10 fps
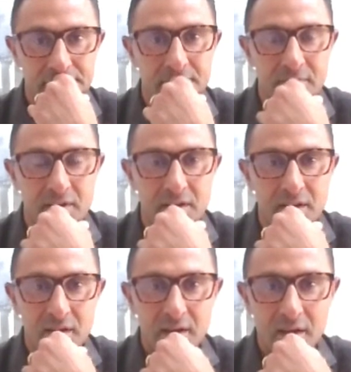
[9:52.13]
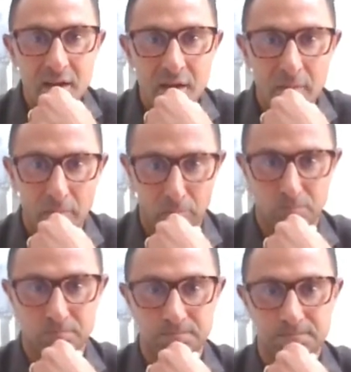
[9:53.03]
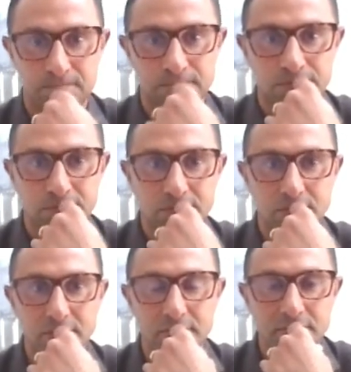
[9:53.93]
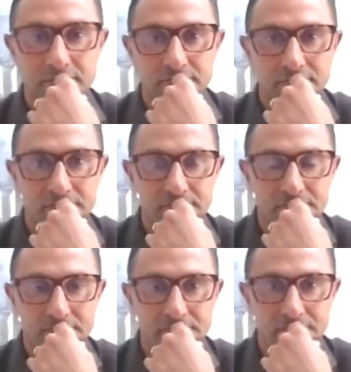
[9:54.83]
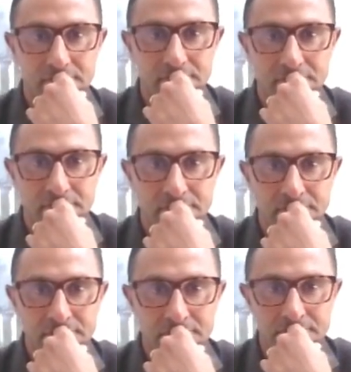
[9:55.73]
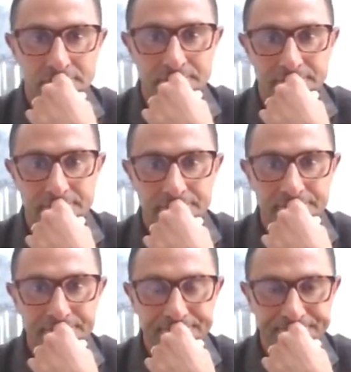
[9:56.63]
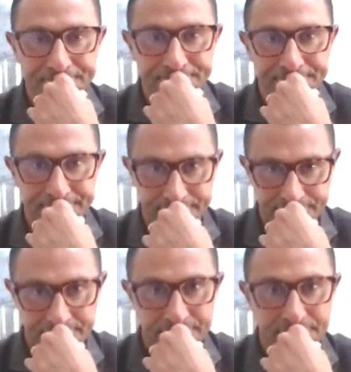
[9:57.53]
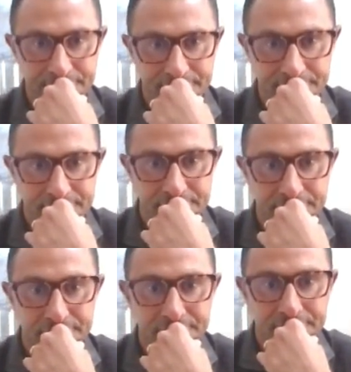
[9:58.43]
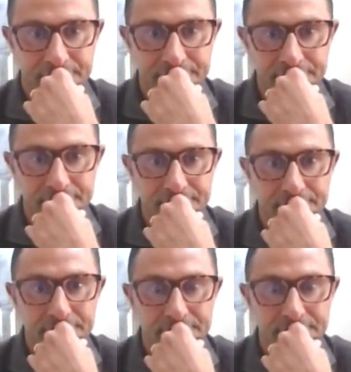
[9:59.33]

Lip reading: [no speech]